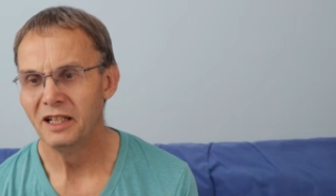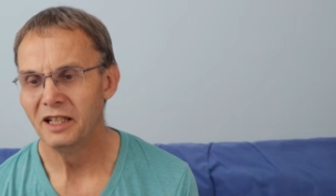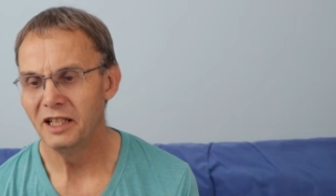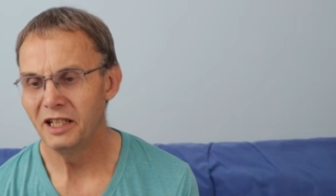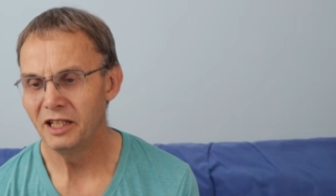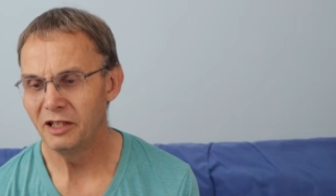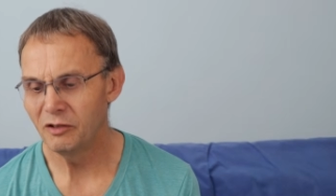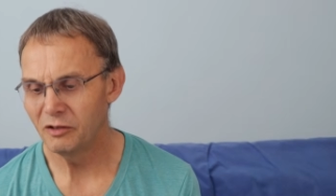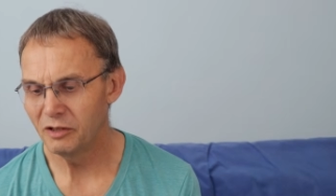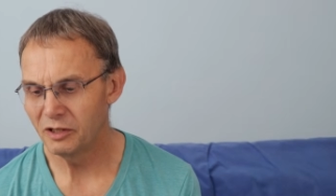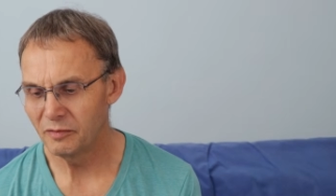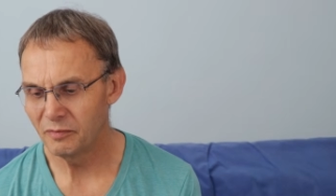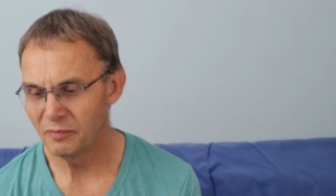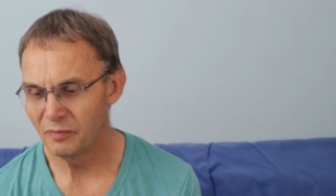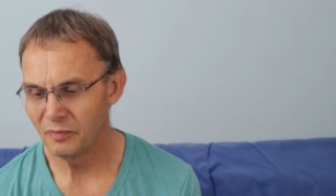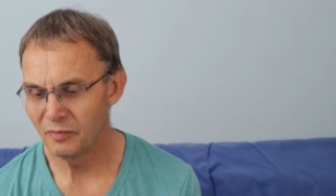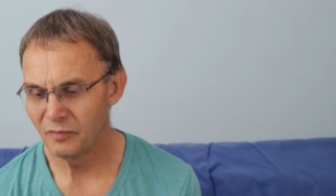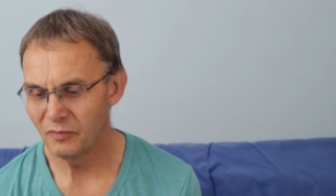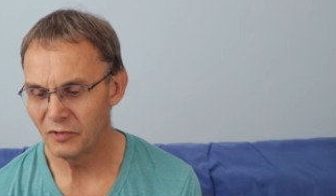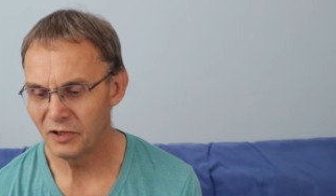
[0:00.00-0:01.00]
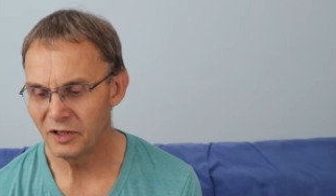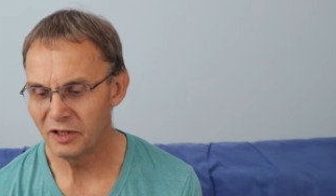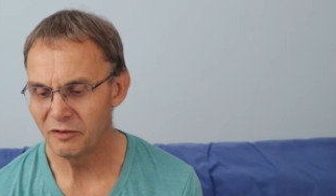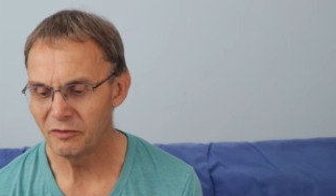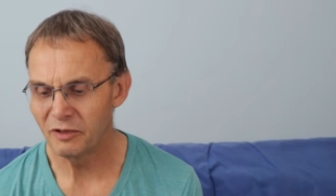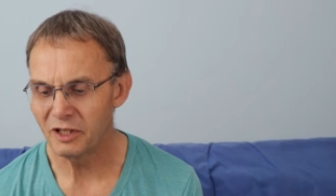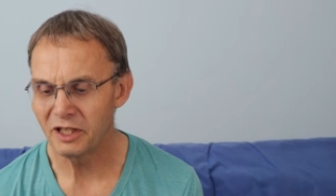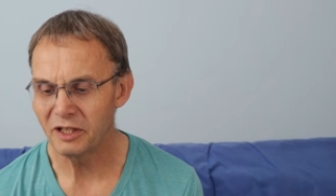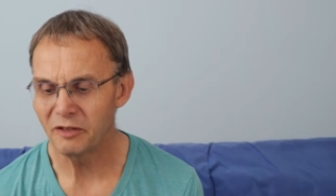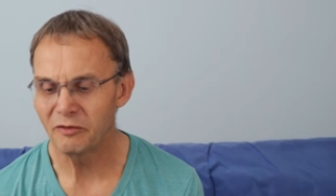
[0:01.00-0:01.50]
You could, with the
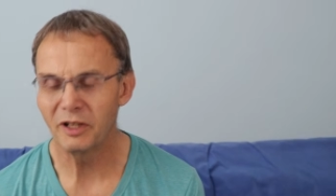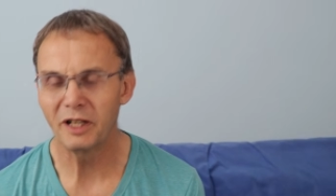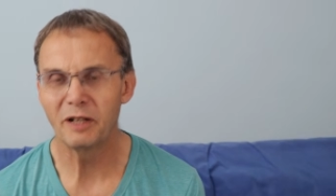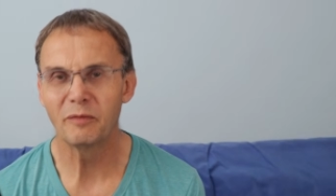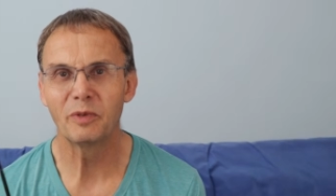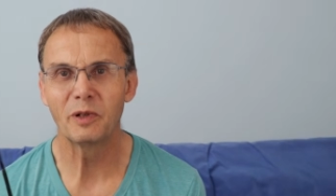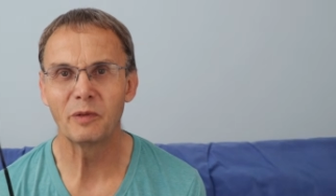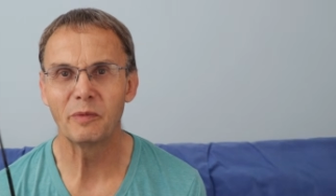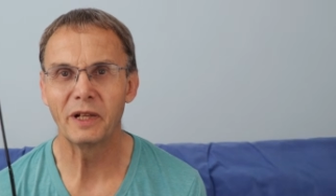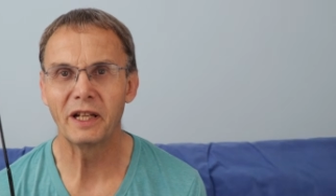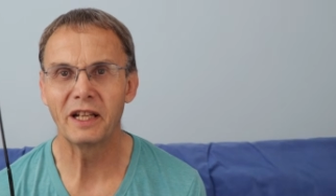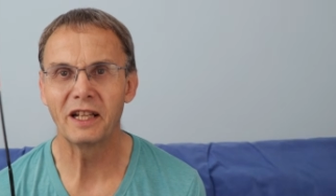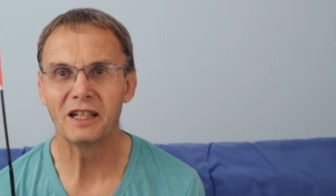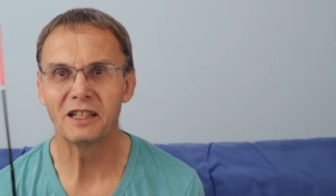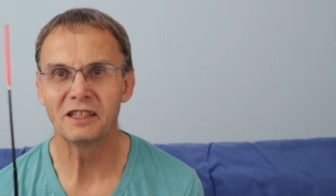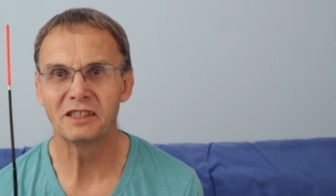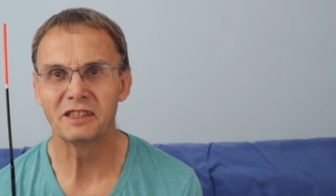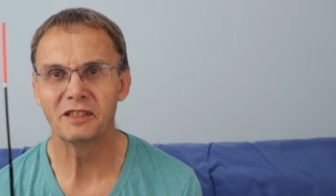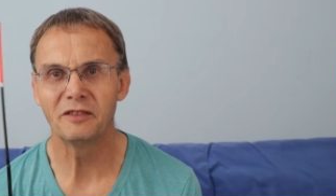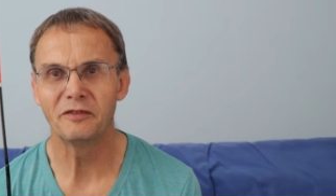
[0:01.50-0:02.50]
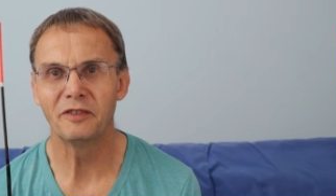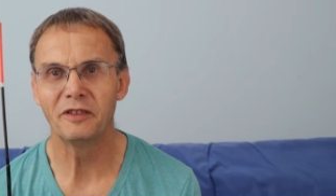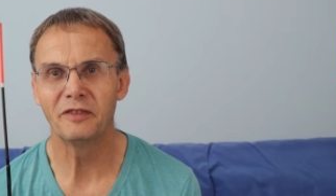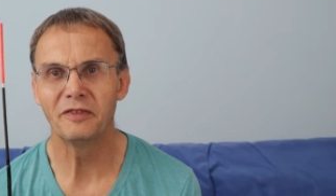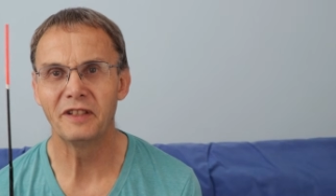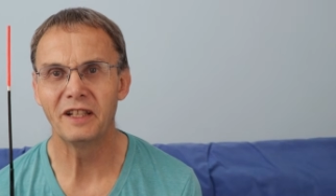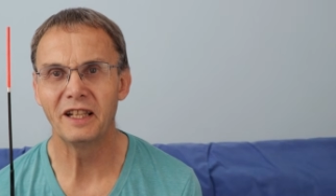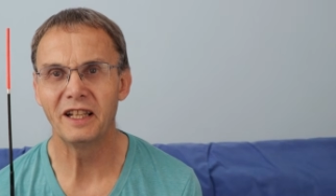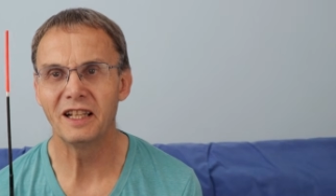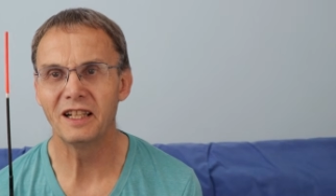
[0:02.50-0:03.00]
right rig, probably cast it
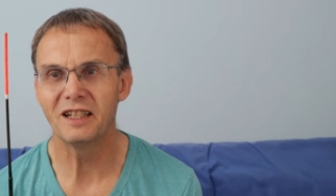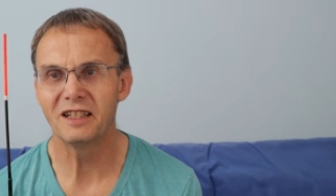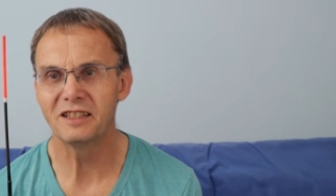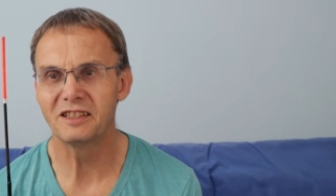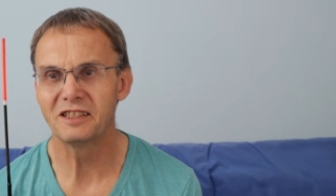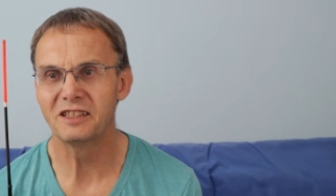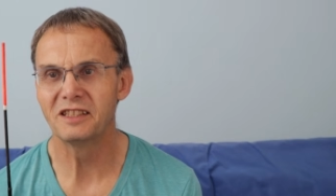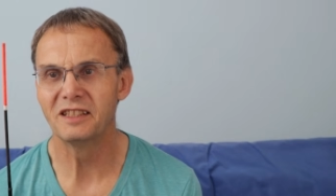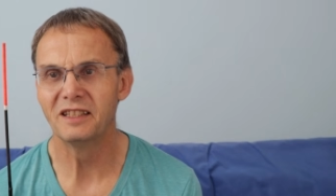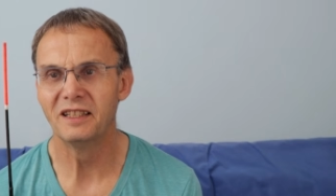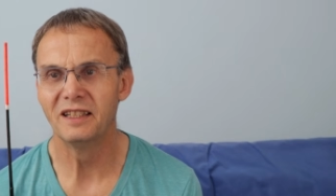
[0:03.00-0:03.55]
50 yards.